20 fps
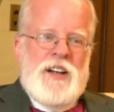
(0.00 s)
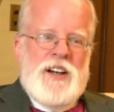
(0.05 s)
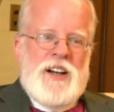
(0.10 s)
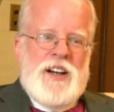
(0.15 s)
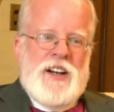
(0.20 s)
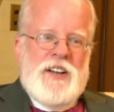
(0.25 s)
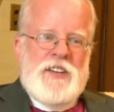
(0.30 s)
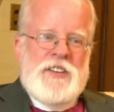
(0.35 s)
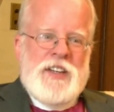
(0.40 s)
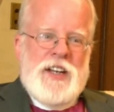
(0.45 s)

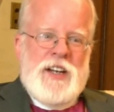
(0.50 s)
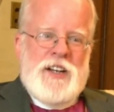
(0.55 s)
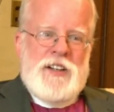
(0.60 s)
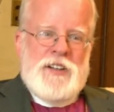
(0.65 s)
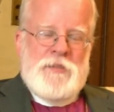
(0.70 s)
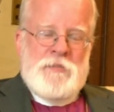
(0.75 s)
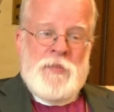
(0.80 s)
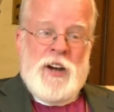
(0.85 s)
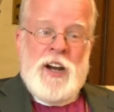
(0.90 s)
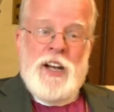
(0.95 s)

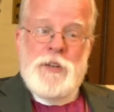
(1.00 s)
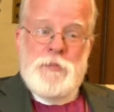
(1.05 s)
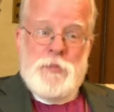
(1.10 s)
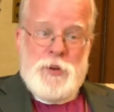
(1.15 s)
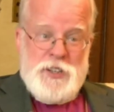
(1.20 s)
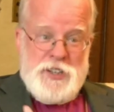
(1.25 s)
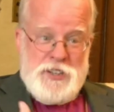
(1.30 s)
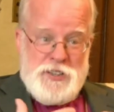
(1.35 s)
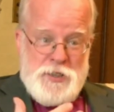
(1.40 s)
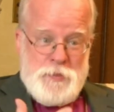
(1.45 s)
that my
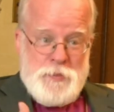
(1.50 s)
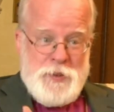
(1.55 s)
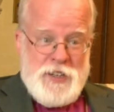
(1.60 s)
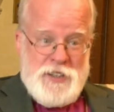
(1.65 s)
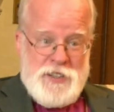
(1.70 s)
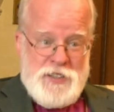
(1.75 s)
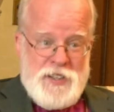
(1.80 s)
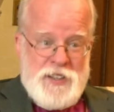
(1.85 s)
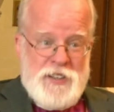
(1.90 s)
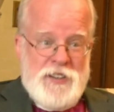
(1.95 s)

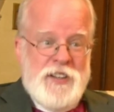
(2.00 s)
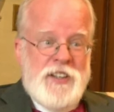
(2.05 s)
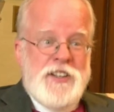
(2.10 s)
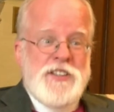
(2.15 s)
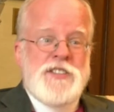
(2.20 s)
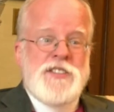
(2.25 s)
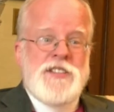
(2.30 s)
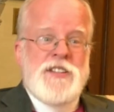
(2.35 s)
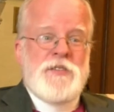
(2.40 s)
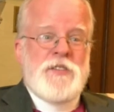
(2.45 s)
participation in
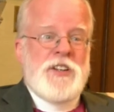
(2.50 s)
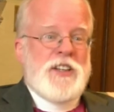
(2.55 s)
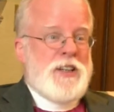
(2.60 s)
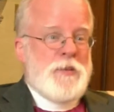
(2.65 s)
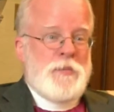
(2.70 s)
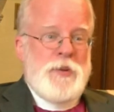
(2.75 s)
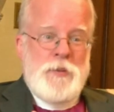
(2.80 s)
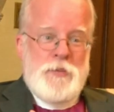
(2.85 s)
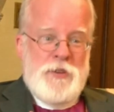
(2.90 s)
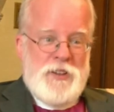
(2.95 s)
this with
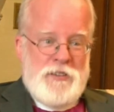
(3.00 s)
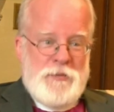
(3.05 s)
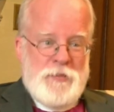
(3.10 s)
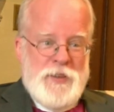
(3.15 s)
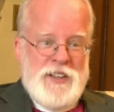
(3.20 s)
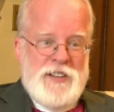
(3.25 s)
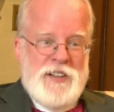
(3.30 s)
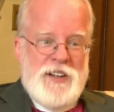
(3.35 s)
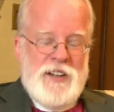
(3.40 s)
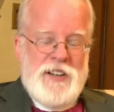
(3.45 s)
the people of
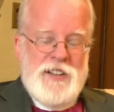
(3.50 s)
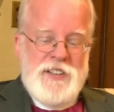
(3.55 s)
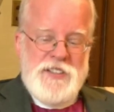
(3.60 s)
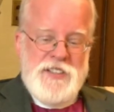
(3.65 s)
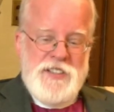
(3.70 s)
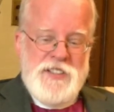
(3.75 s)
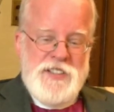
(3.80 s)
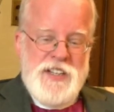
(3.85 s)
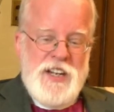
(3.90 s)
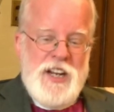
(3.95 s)
my
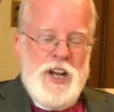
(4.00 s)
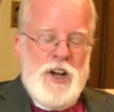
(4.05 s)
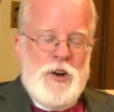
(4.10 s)
diocese